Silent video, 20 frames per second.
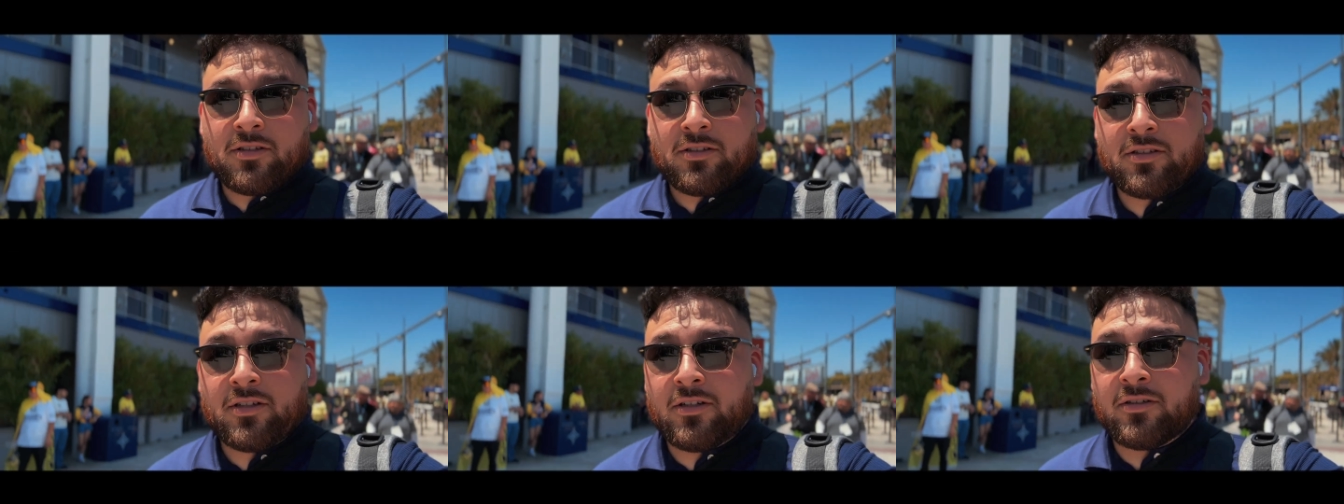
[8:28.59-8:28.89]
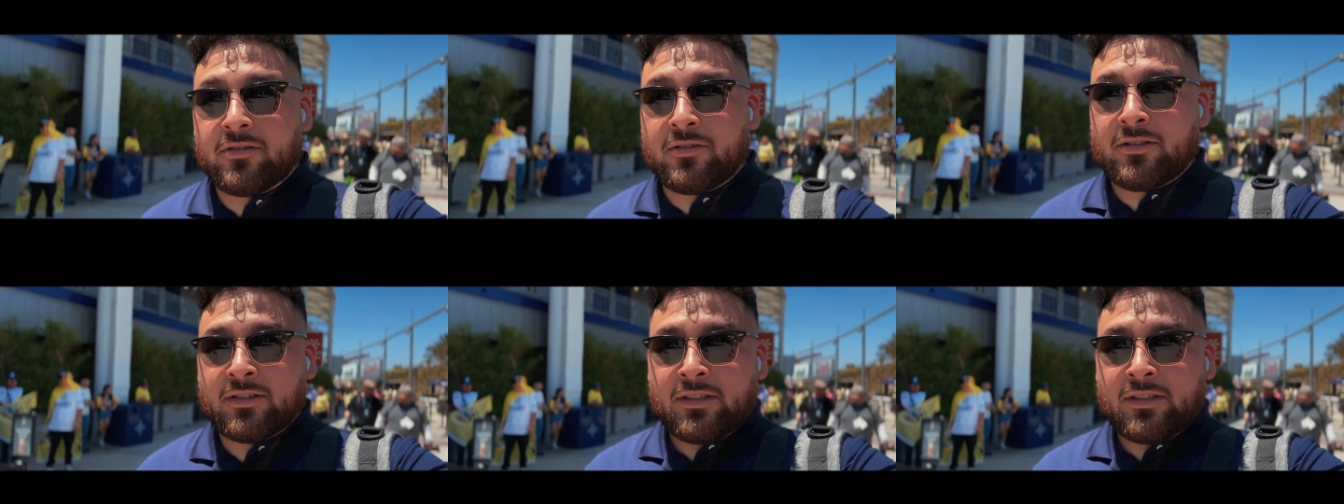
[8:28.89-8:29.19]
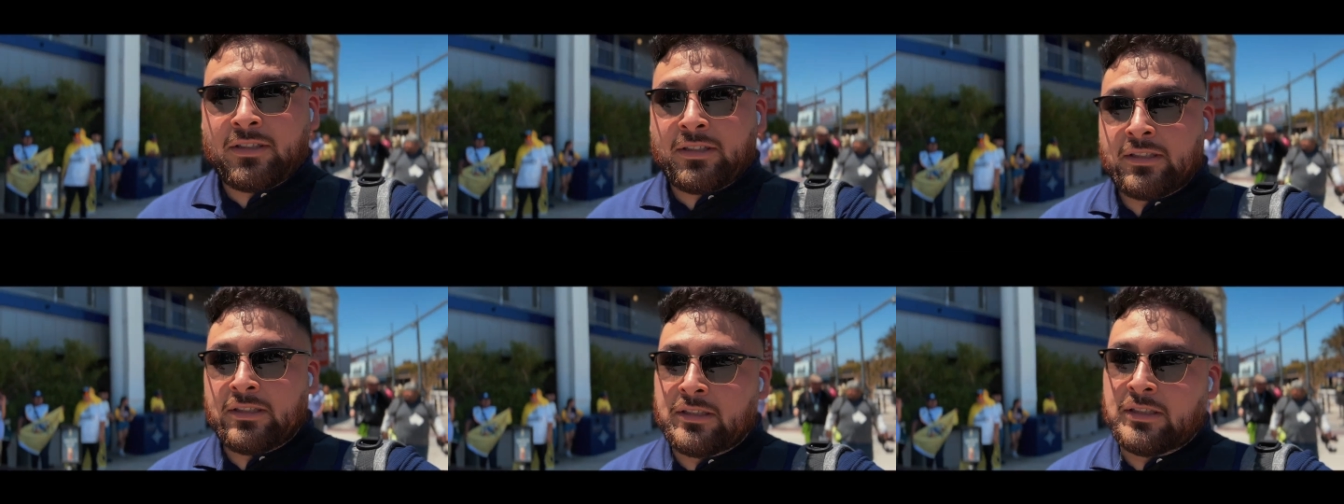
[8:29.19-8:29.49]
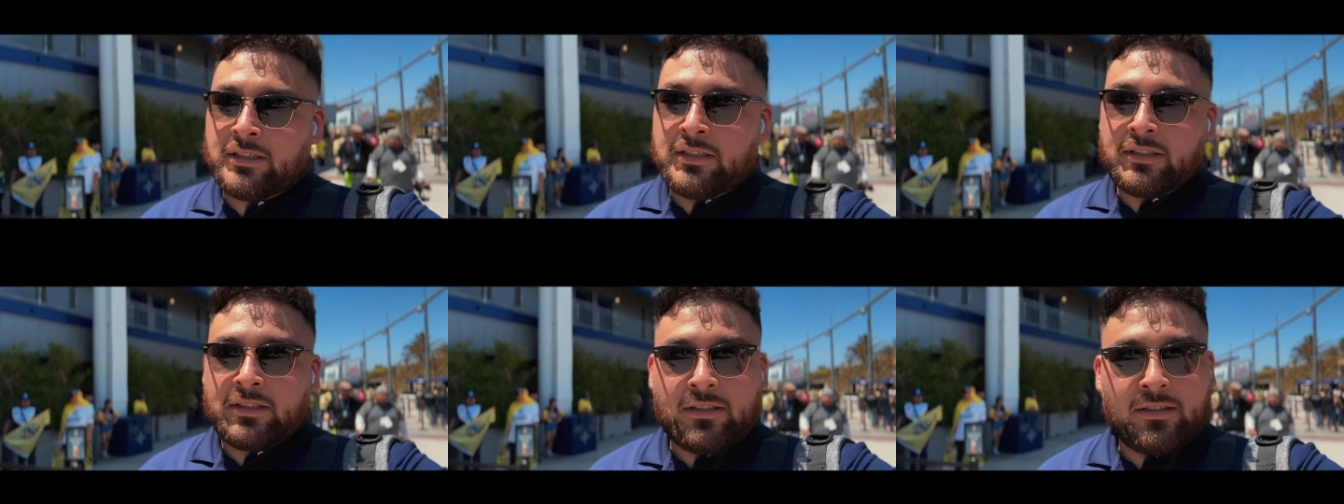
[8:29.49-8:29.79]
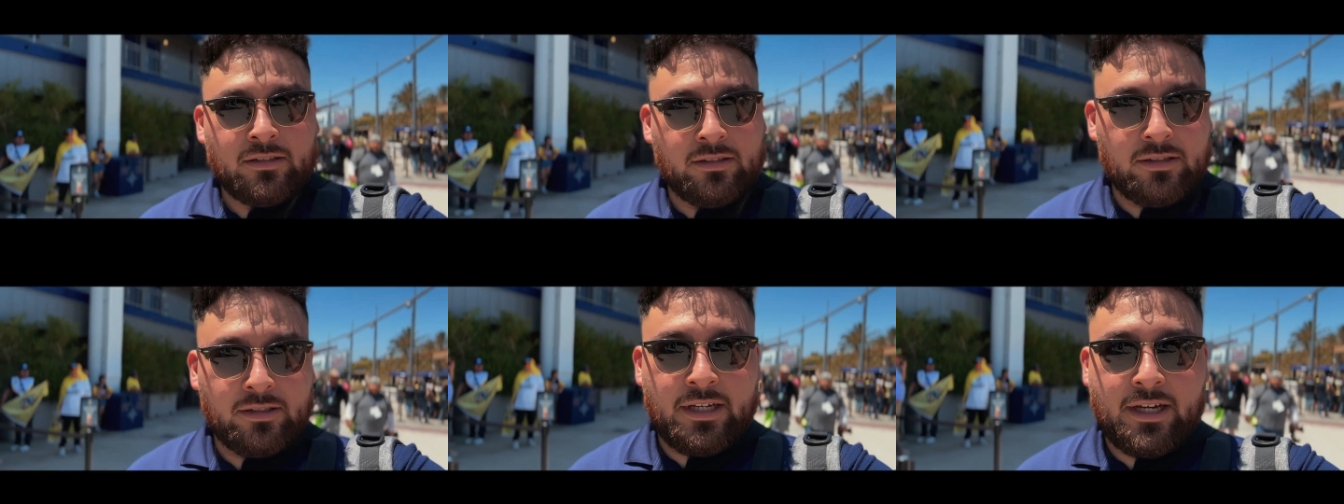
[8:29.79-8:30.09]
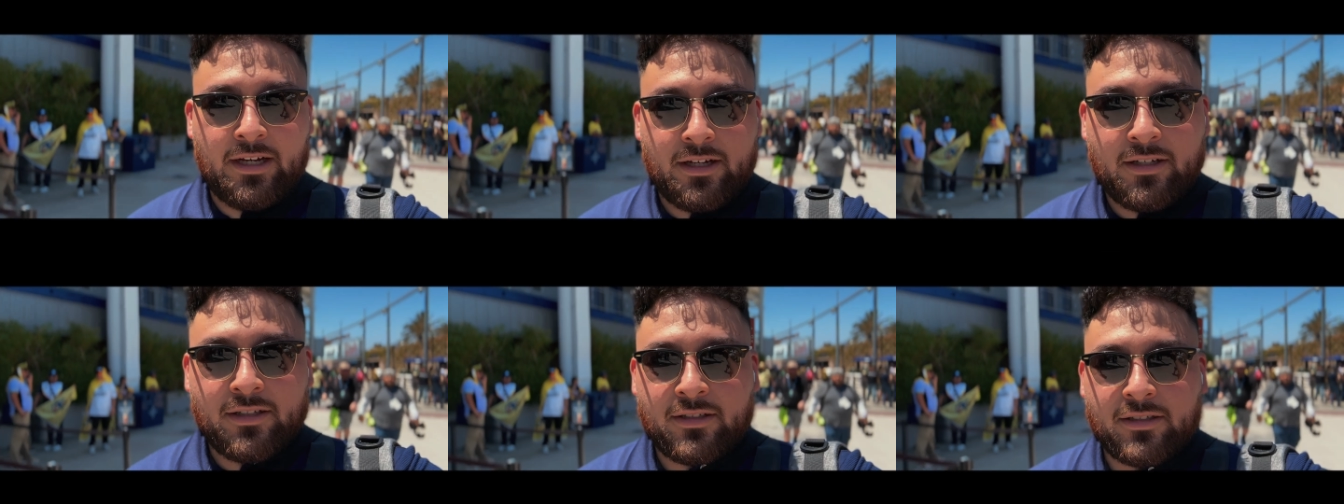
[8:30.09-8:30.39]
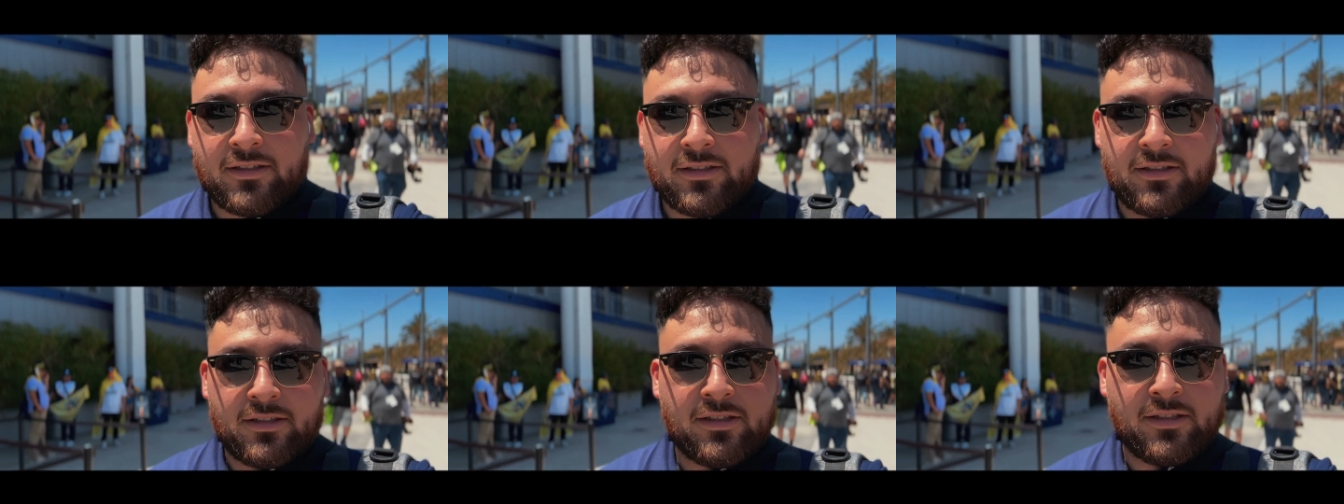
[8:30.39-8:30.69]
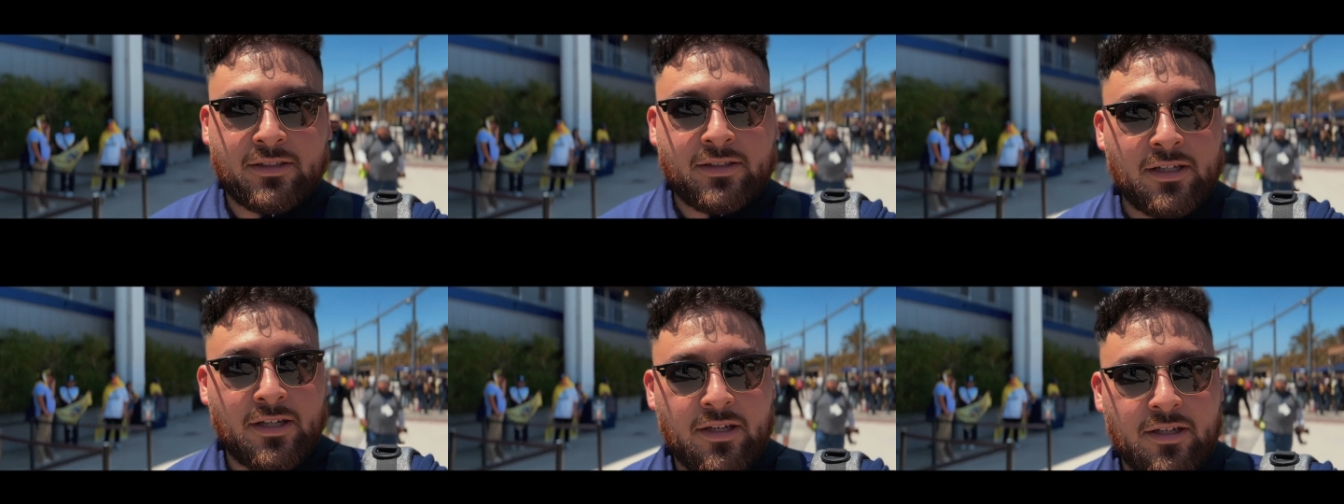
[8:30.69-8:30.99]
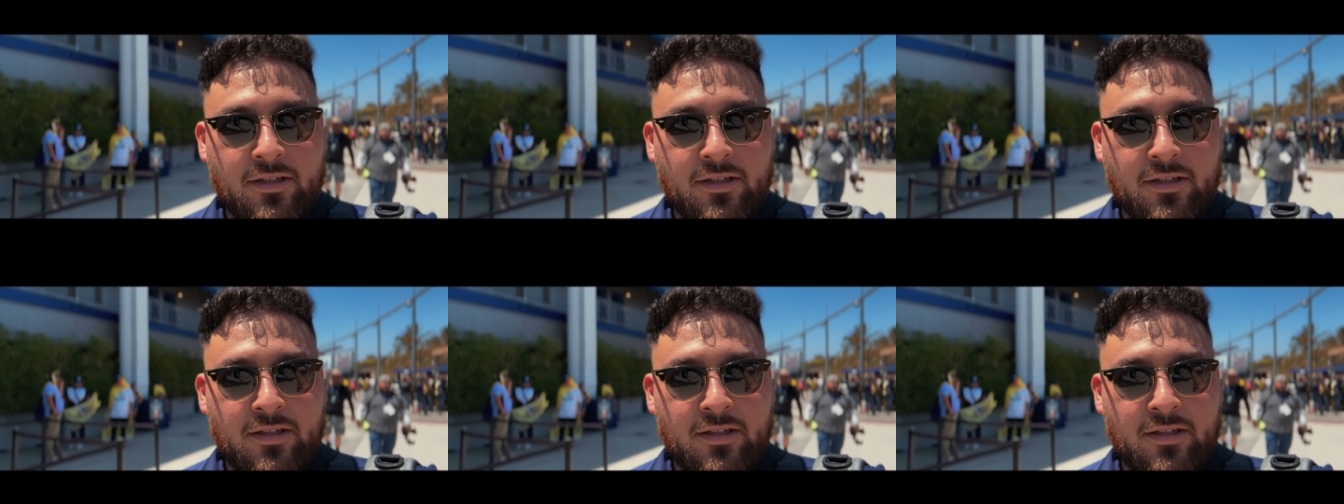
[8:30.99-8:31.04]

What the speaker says: So yeah, let's see.